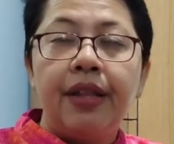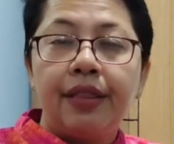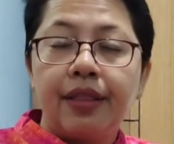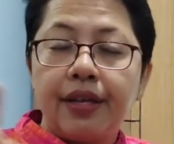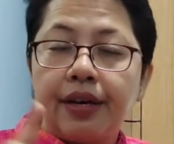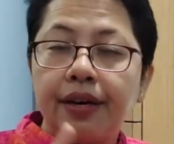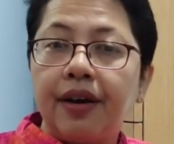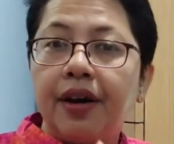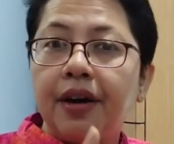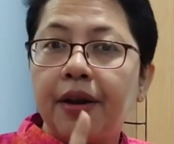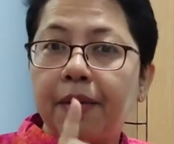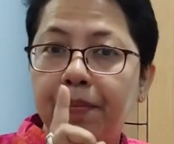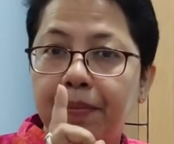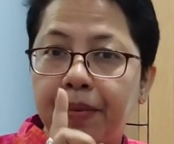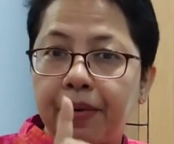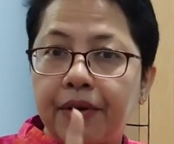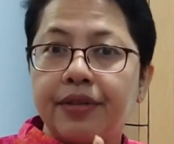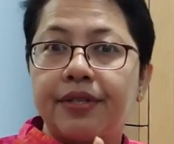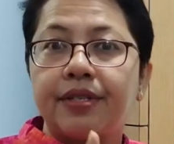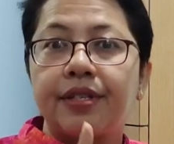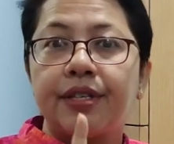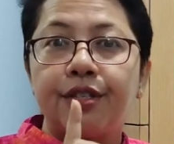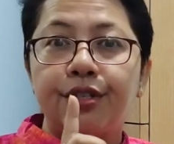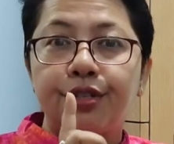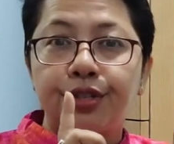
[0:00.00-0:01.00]
Third
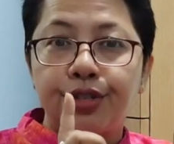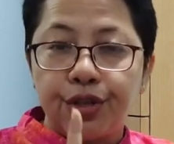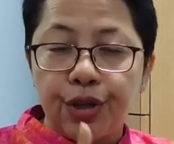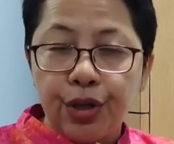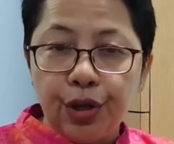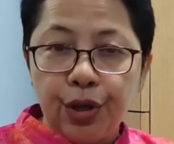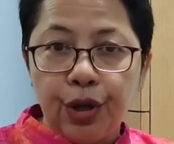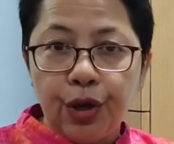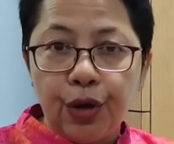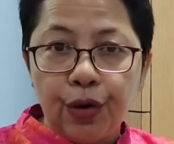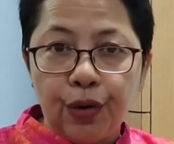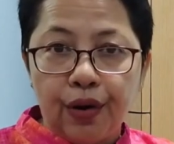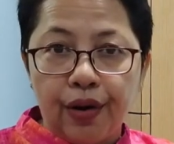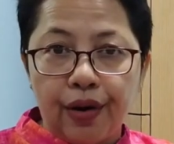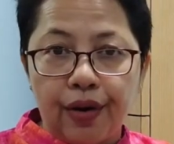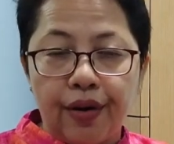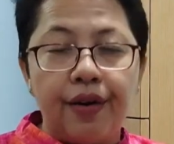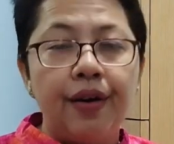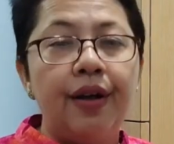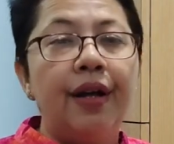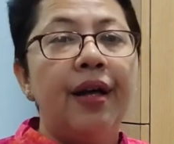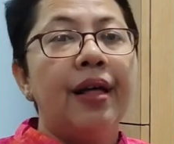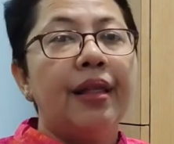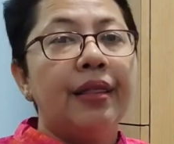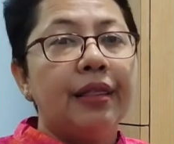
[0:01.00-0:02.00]
person
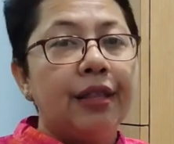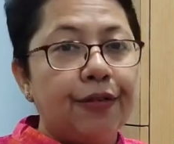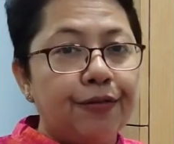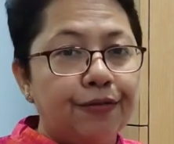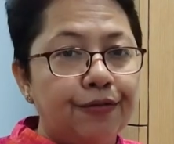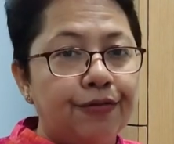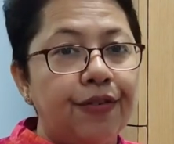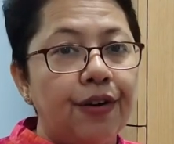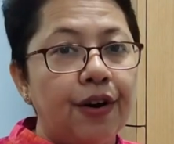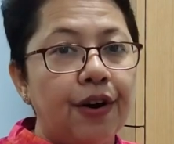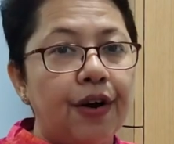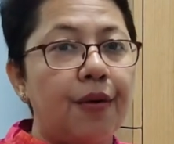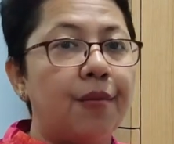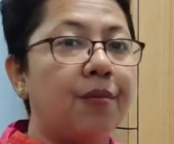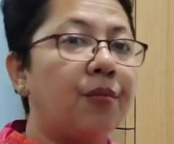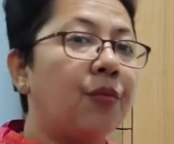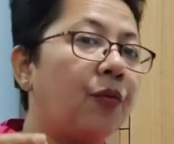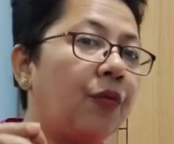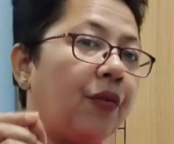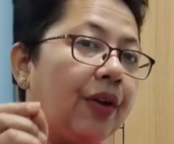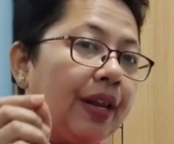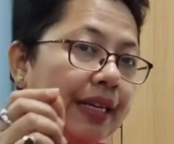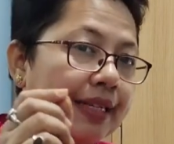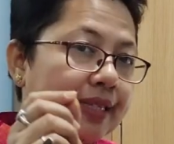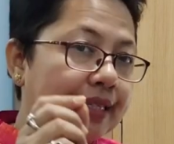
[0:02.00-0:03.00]
singular, the
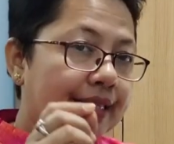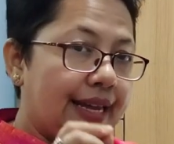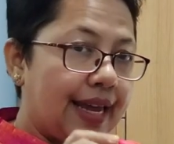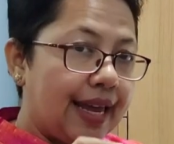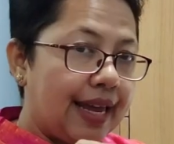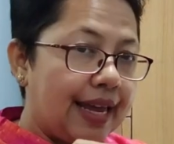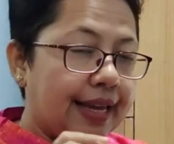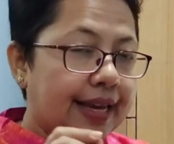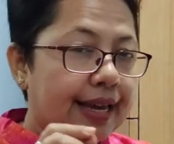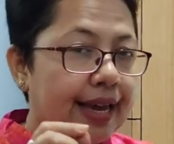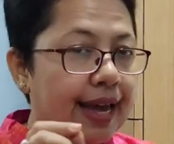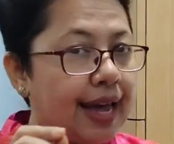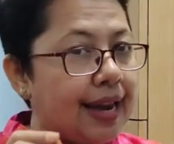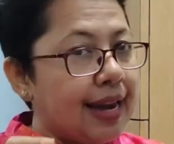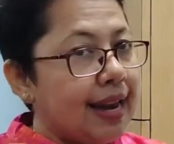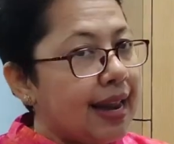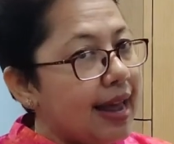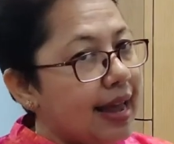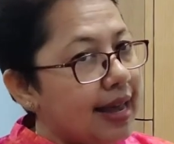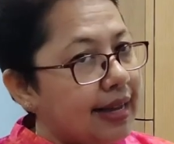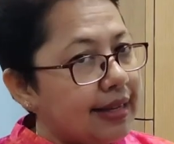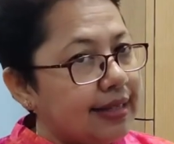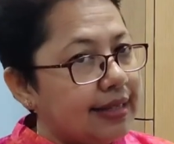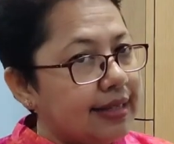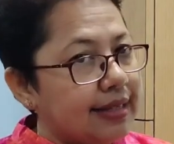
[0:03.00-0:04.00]
verb will take an
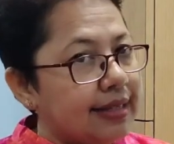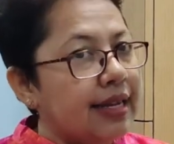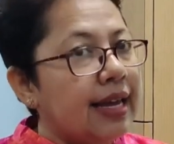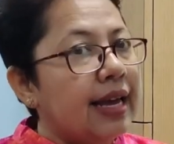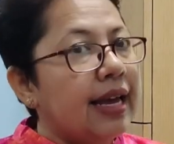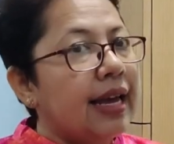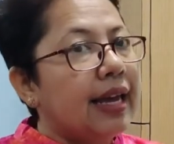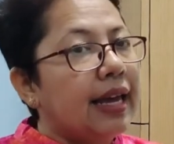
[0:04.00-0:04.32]
S.